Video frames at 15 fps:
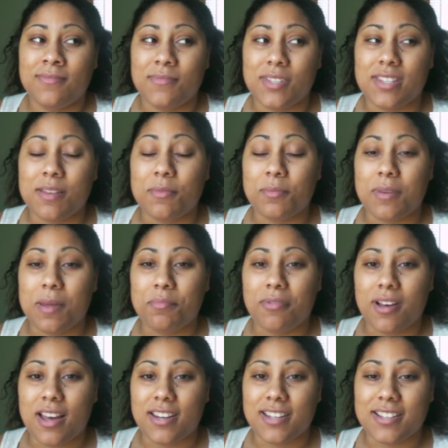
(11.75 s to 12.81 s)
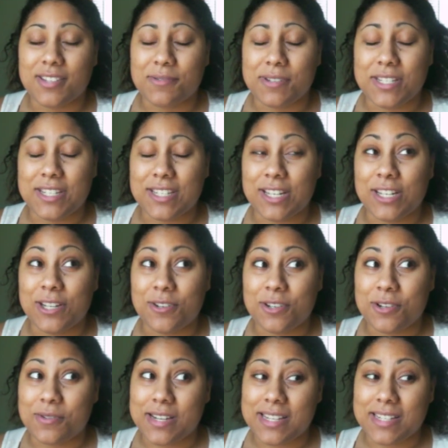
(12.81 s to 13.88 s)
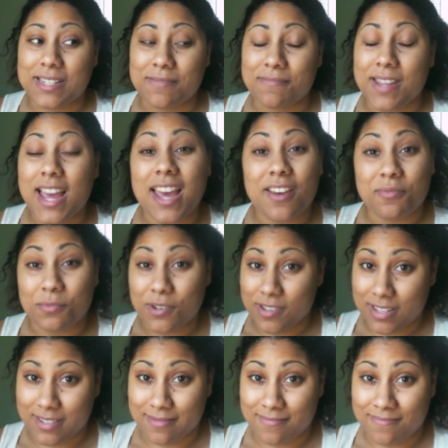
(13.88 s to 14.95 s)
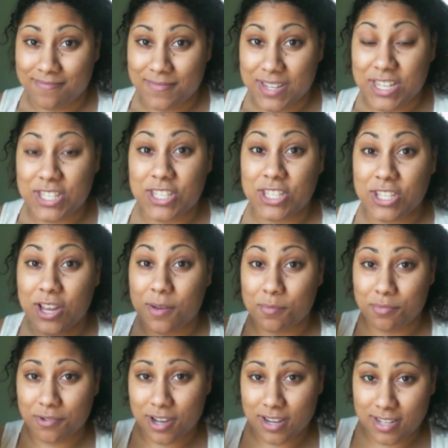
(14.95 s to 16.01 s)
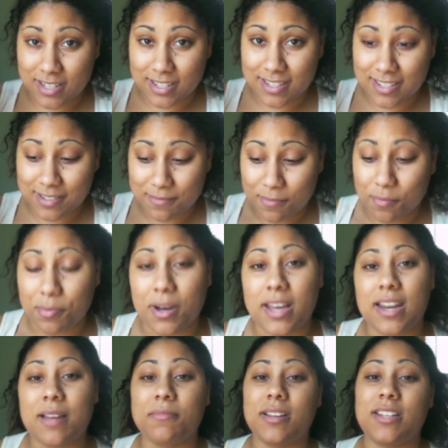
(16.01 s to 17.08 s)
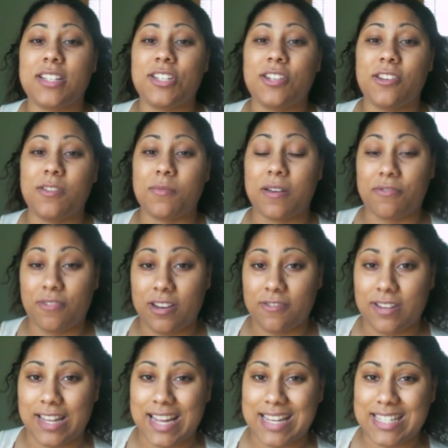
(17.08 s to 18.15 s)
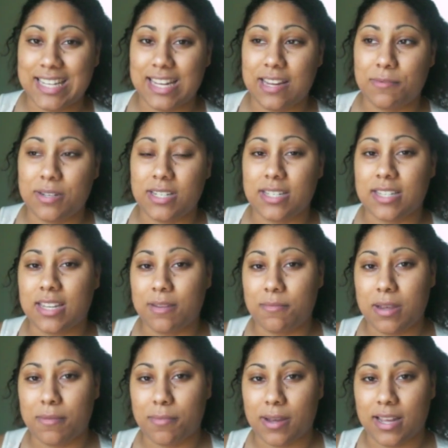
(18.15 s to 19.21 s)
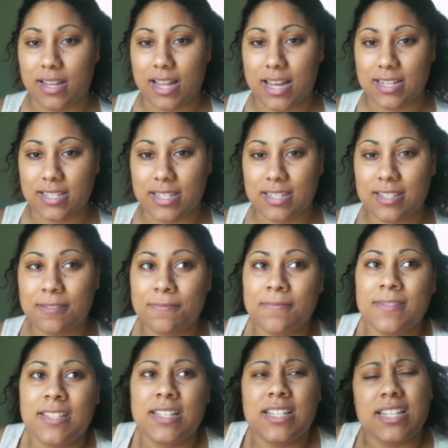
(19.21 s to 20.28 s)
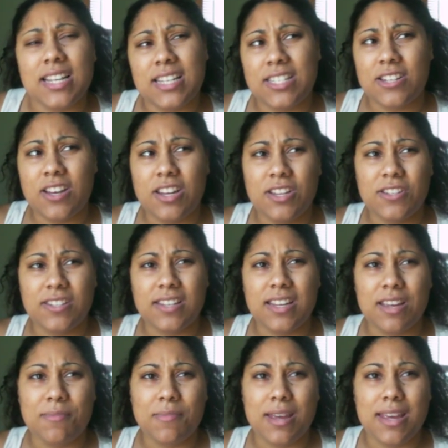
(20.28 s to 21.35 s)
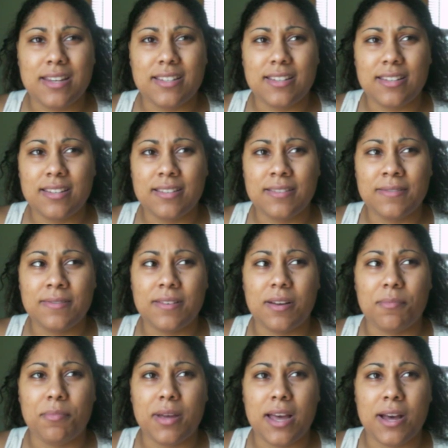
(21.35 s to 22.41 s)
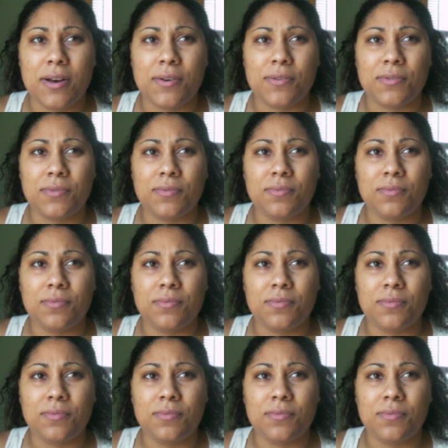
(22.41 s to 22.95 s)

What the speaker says: some of my products, which is a loaded question. I have more than some products, but I'm going to show you my favorite line today, which is Qhemet Biologics. Now I started using Qhemet about,